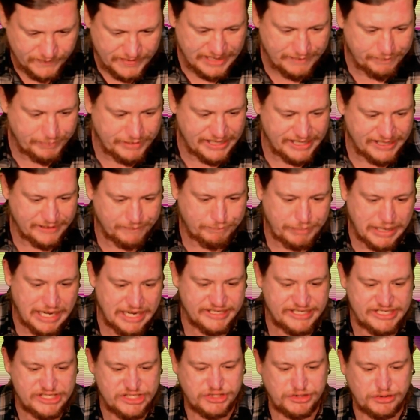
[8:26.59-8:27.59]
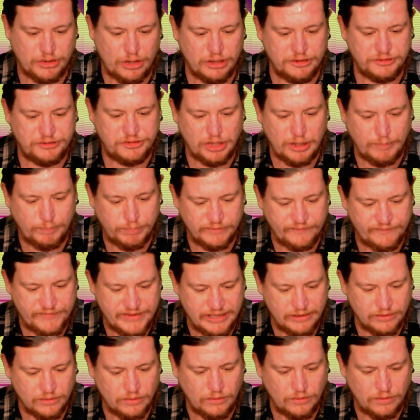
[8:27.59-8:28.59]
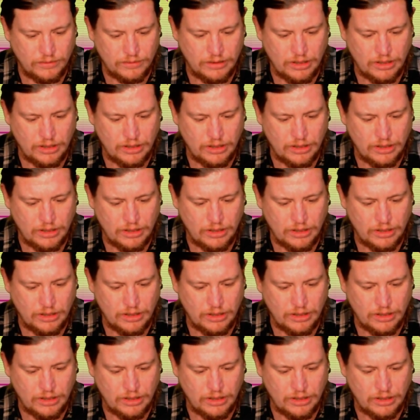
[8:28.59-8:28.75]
They're being punished on top of their